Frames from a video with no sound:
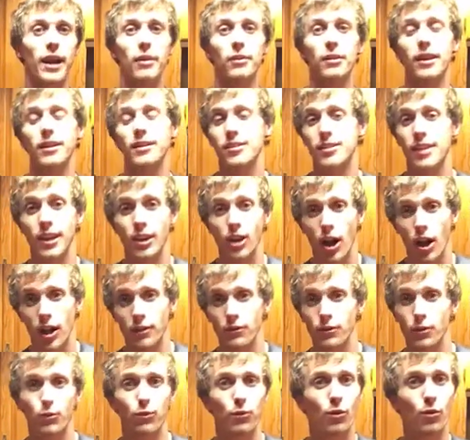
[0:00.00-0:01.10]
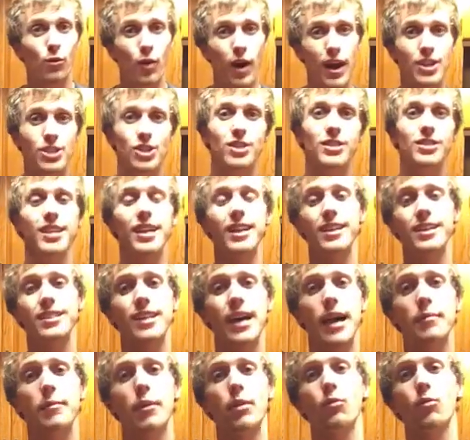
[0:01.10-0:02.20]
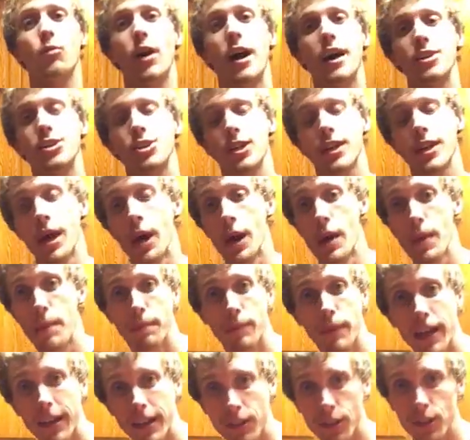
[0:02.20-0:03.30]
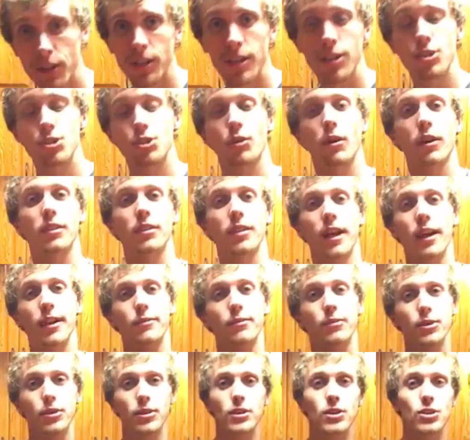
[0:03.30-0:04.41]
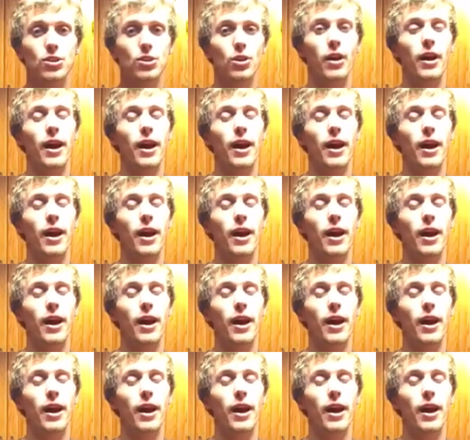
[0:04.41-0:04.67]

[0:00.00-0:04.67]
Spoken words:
I would like to thank all of you for watching, taking time and watching my cooking show, our live cooking show.